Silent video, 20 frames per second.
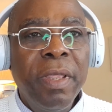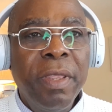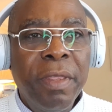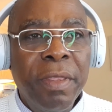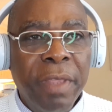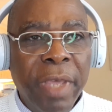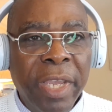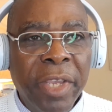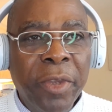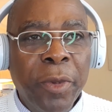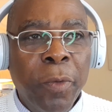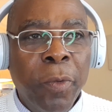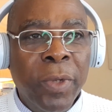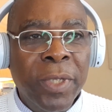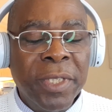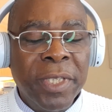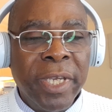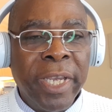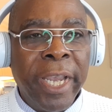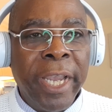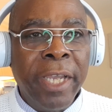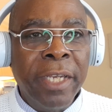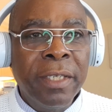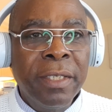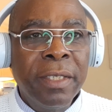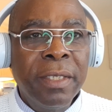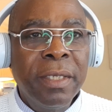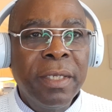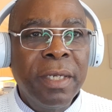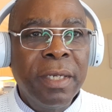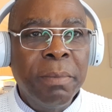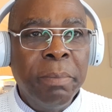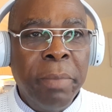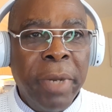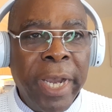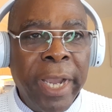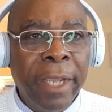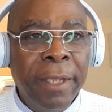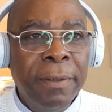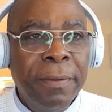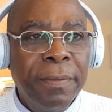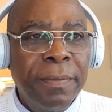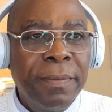Thank you once again. Bye.